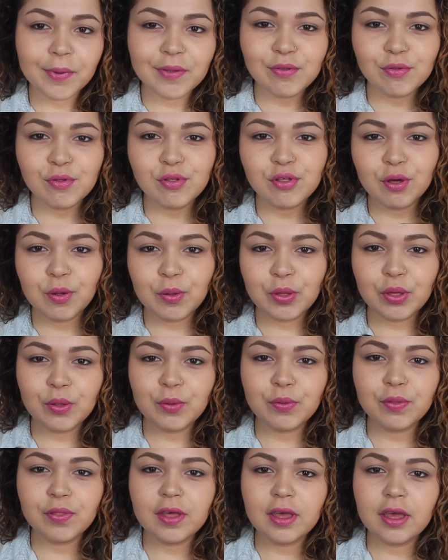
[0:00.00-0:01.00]
going to show
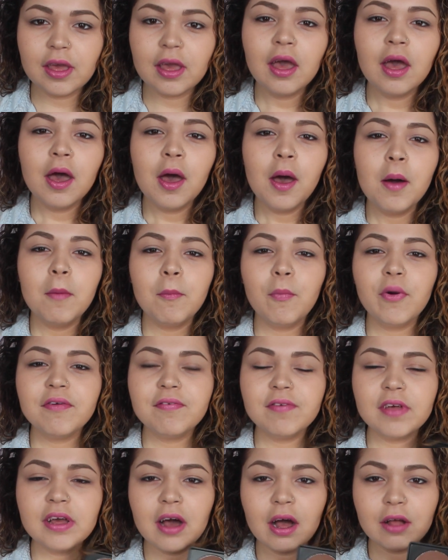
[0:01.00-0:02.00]
you the
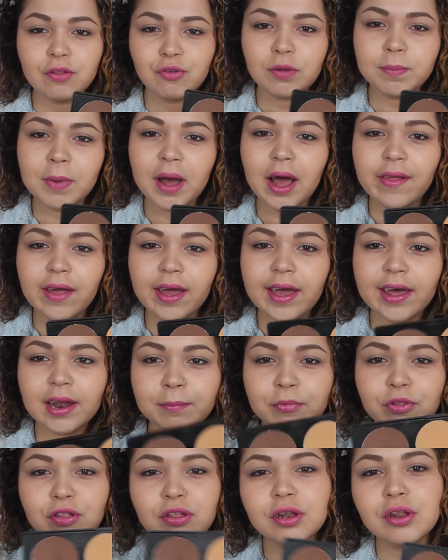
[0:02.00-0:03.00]
Morphe contour palette, and
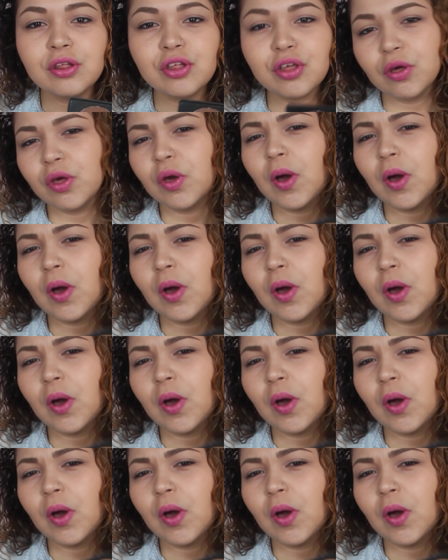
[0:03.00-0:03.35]
I'm just going to show